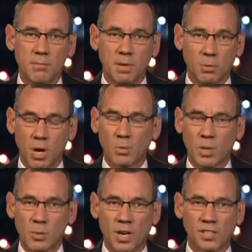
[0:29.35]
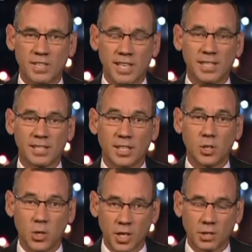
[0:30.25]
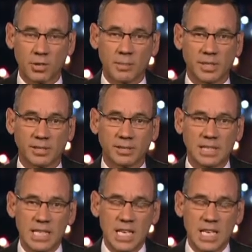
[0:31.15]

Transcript: But what we want to see is a good agreement,